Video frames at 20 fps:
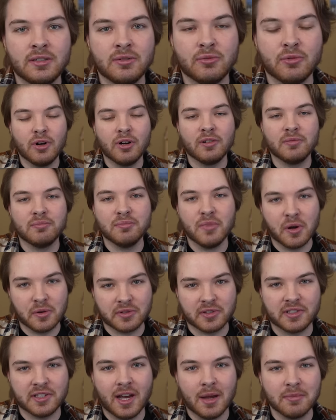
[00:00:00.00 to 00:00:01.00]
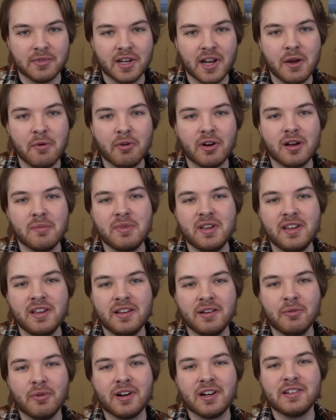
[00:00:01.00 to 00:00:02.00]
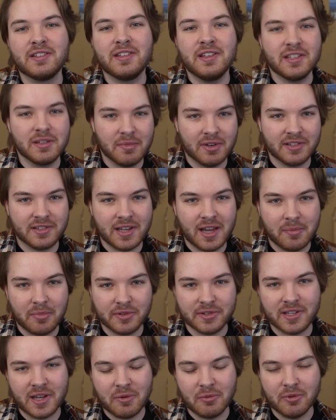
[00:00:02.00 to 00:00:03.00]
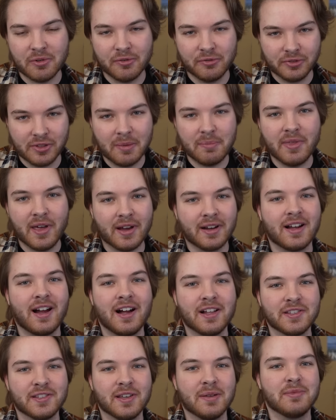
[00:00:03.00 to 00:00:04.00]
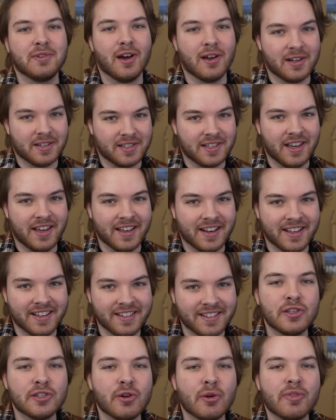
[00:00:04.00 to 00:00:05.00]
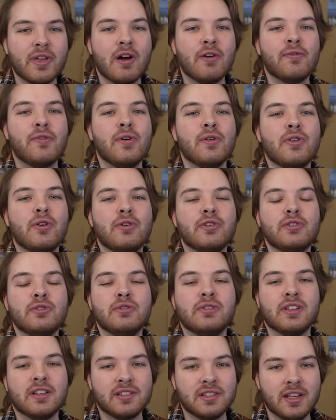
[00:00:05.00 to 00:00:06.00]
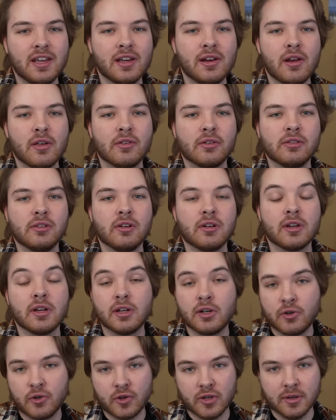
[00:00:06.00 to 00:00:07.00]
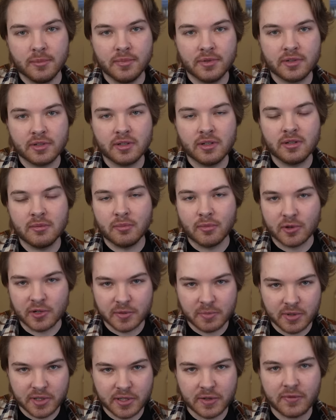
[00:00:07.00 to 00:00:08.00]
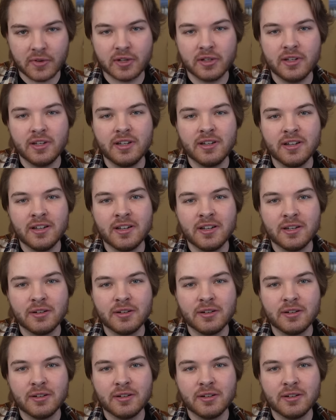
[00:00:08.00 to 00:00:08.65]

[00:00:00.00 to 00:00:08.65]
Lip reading: Well, most of the time. Today we're gonna see some examples that will flip that concept on its head. So without further ado, let's take another look at Cribs. More specifically,